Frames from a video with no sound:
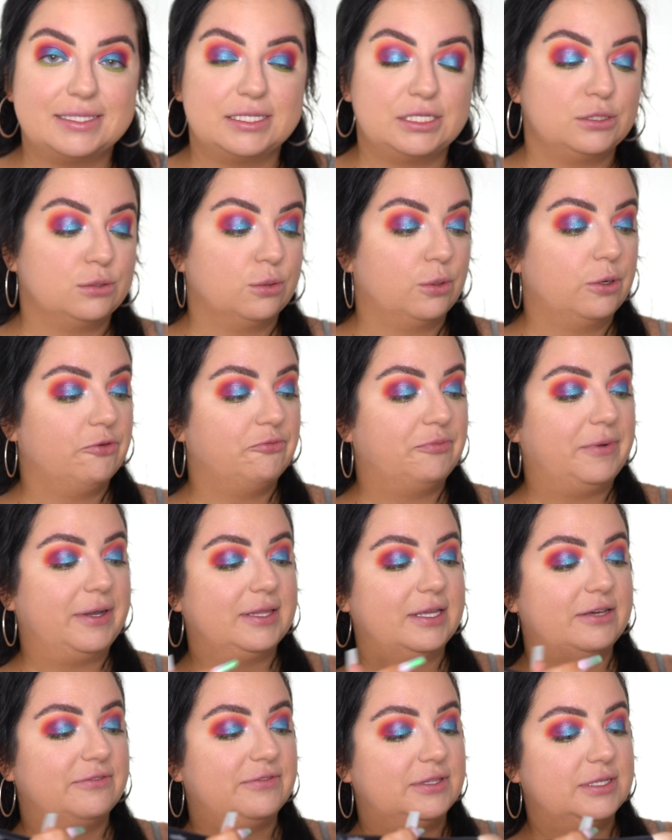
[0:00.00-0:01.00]
the story of my
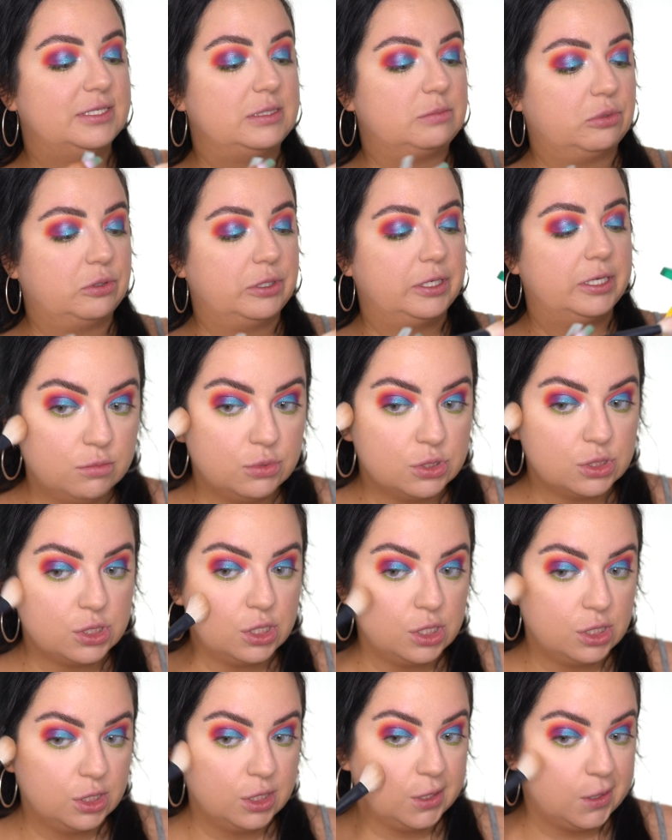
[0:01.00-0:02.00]
life at this point. I'm just
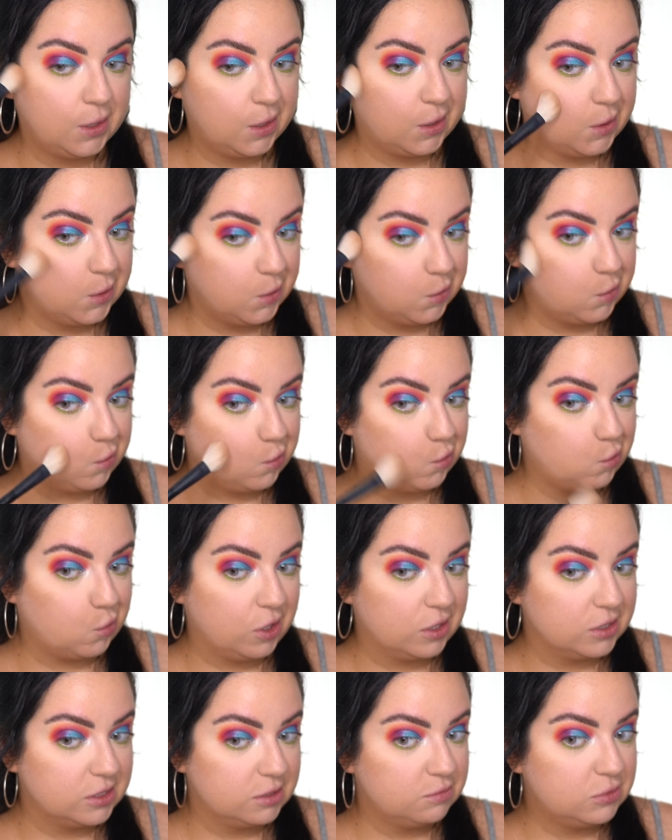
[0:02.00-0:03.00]
gonna like
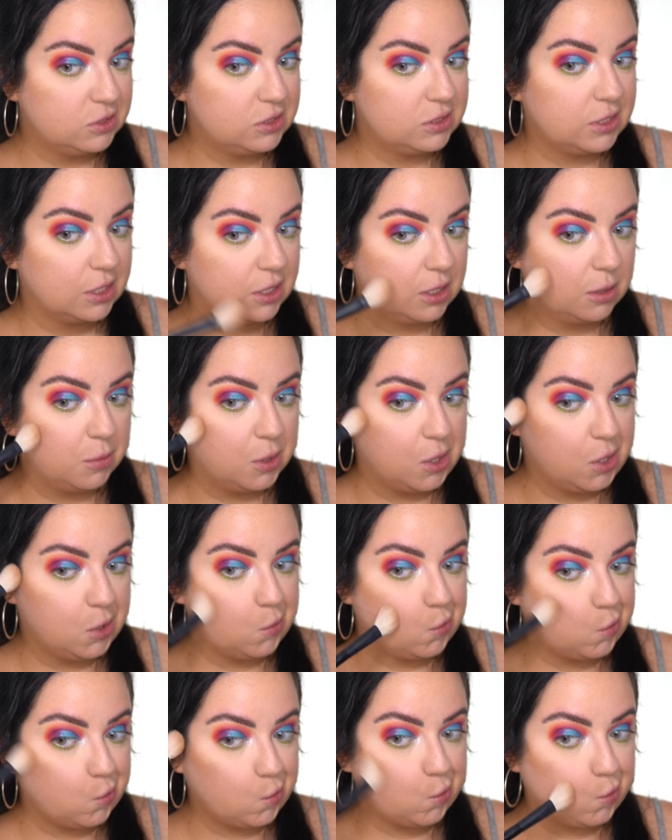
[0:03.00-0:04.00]
bronze up the skin a bit.
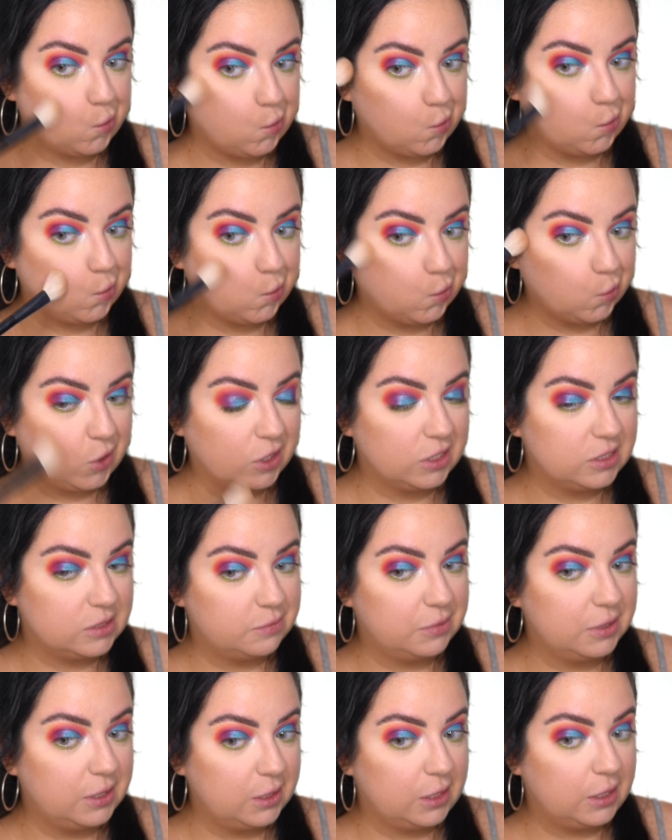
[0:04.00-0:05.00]
It's
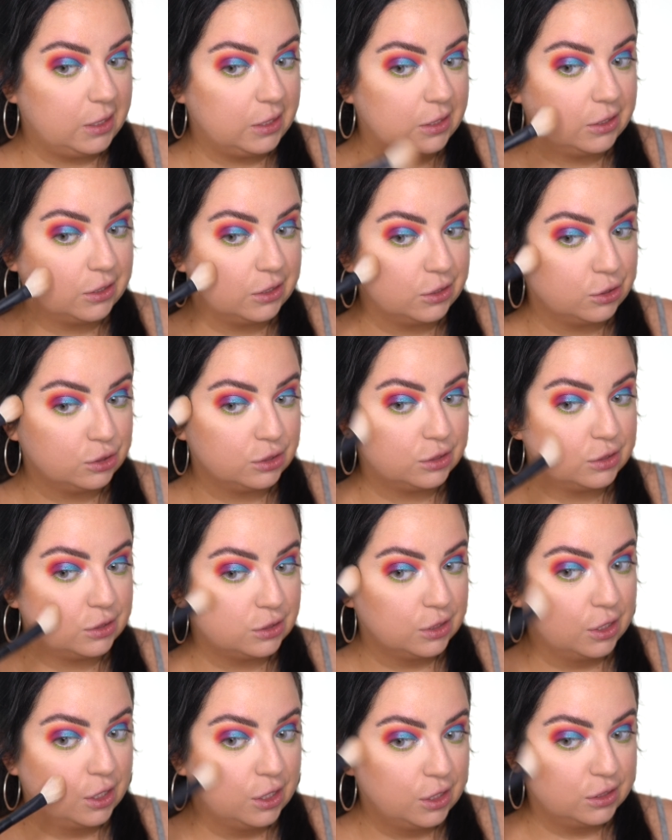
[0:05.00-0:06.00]
been years
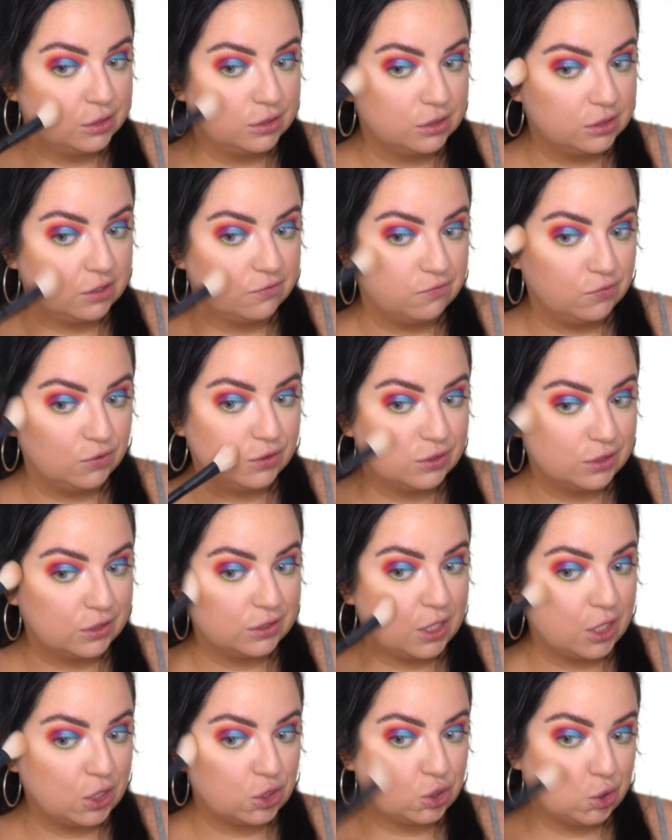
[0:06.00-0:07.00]
since I've used this
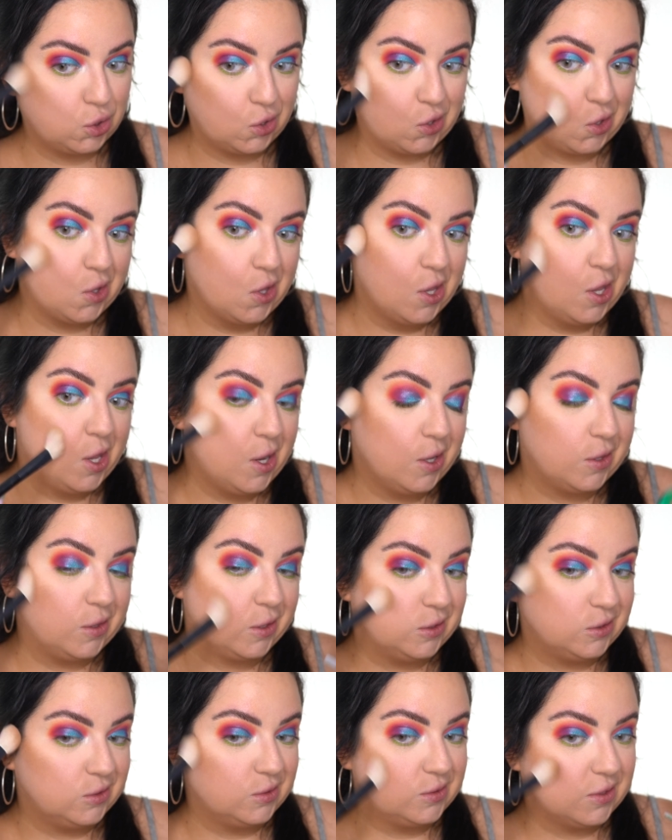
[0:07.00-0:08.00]
actually.
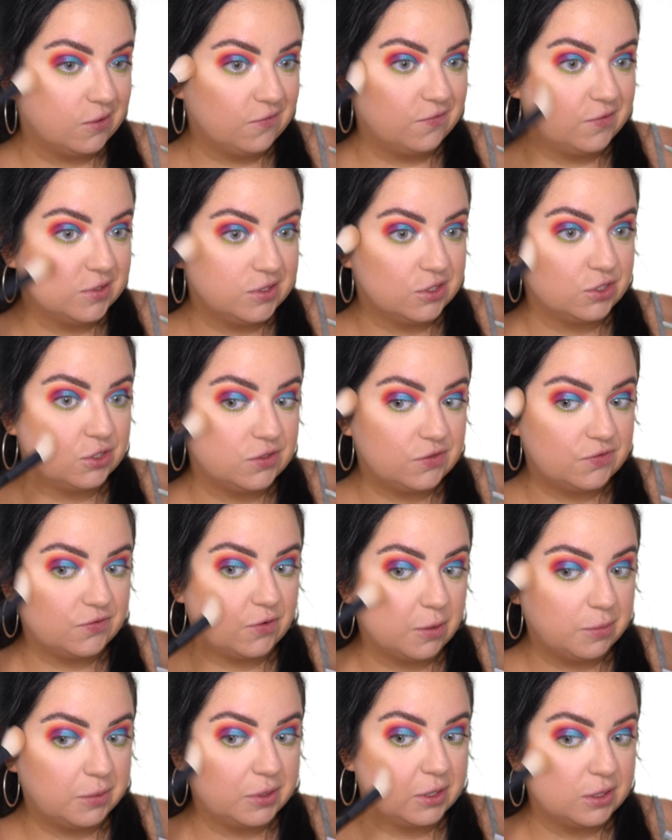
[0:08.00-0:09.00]
They do sell Physicians
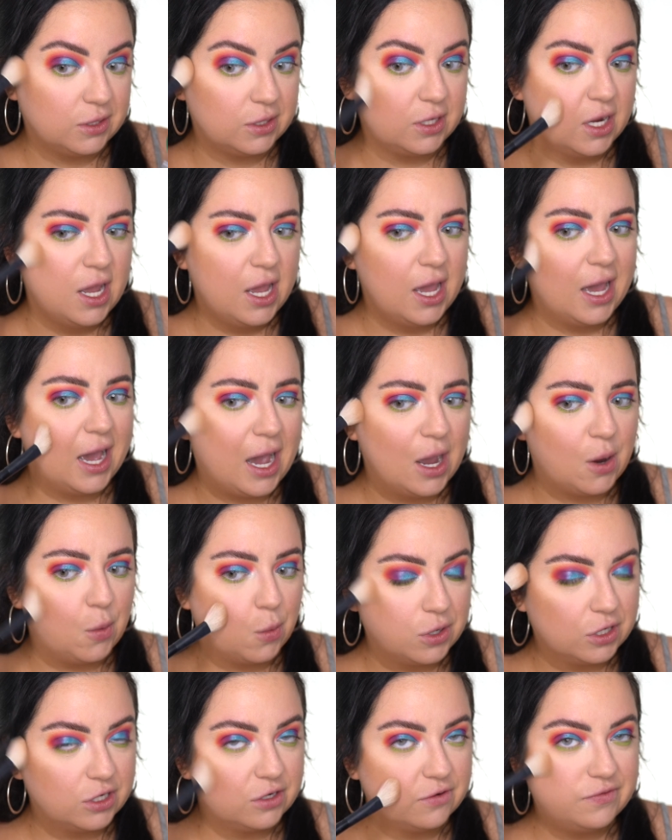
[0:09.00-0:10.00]
Formula. I
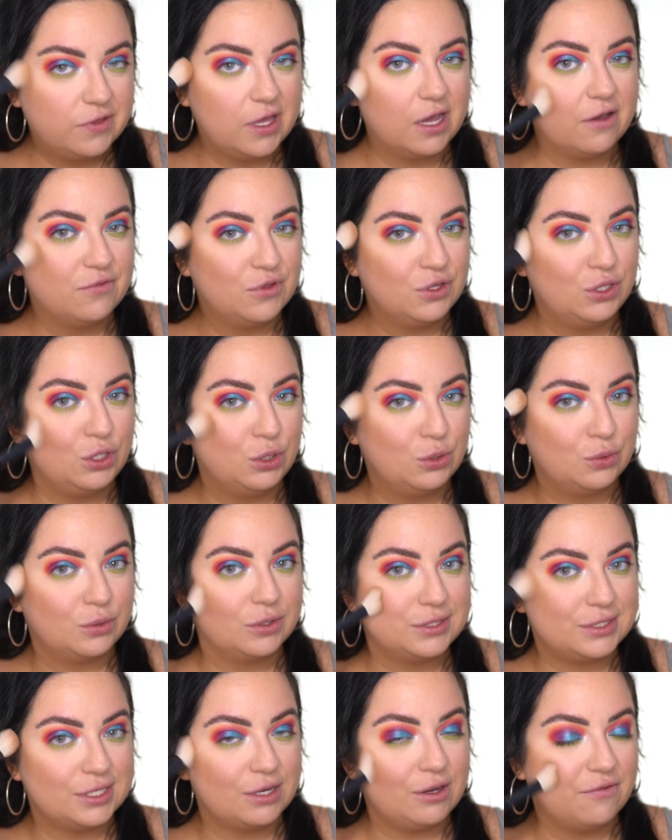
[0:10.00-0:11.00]
wonder if they have the new
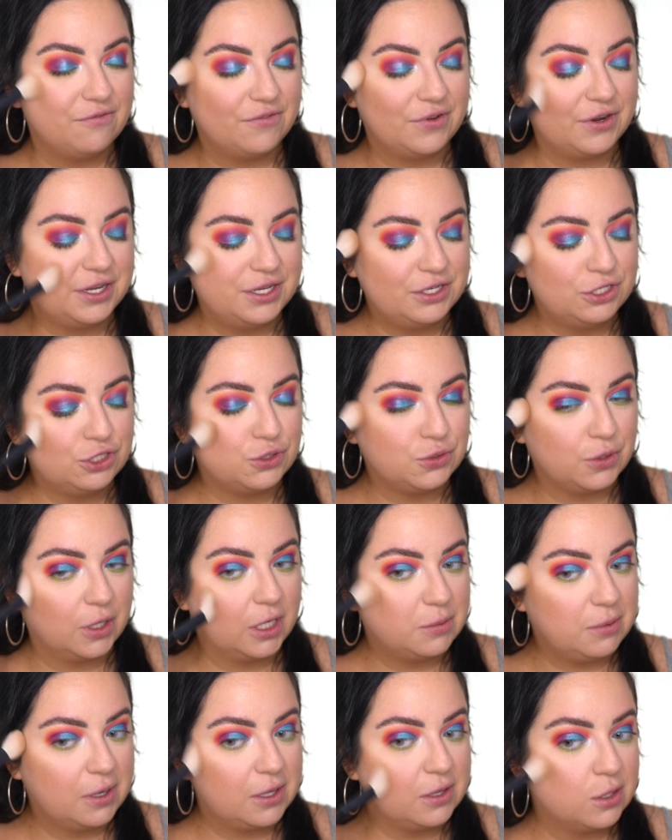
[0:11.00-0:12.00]
ones out. I'm very
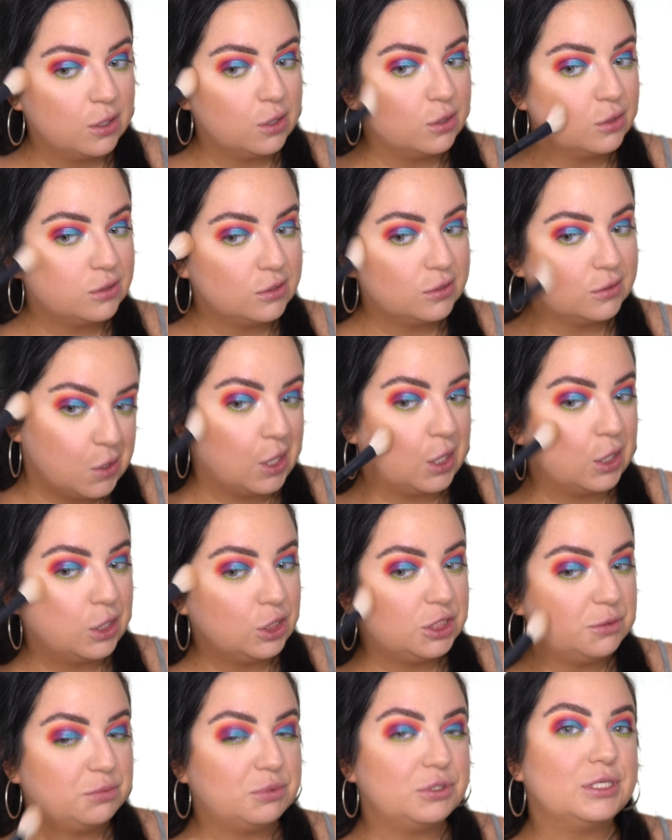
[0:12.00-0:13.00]
intrigued by those. Not
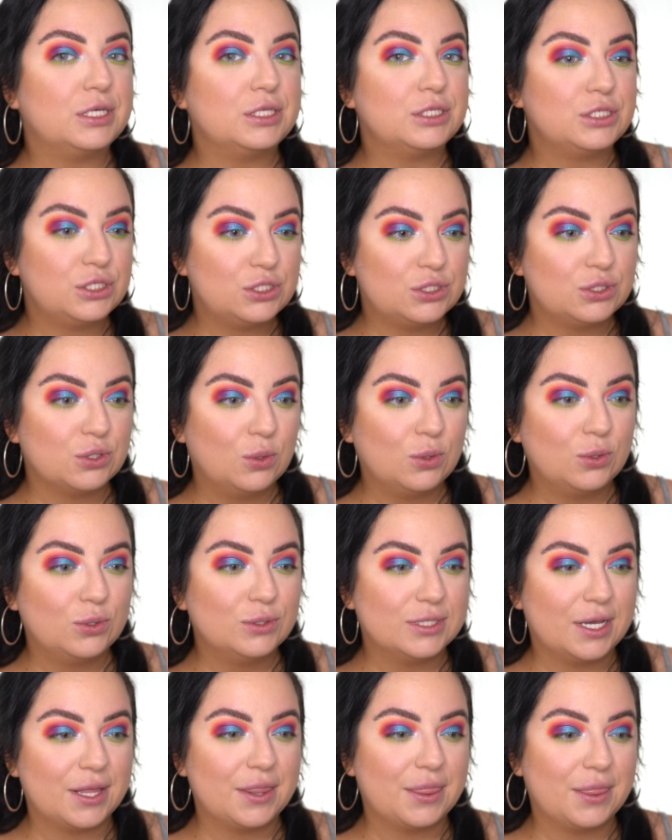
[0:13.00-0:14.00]
100%
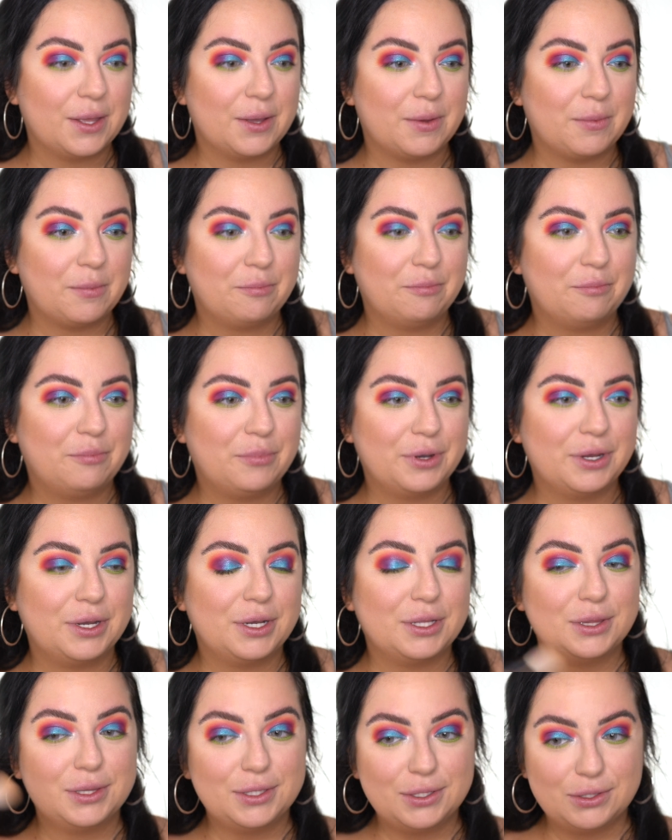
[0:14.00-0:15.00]
sold on them, but
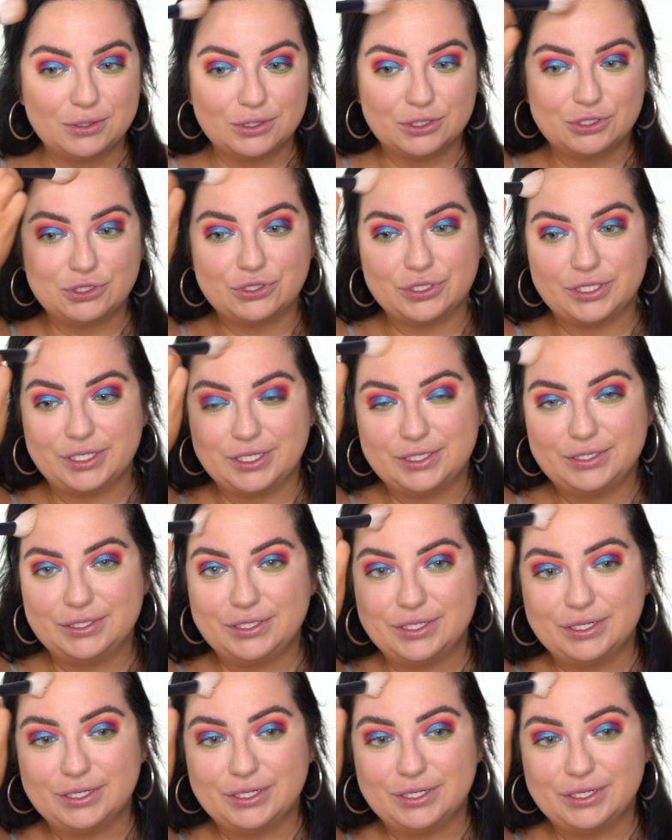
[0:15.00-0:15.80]
a little intrigued, you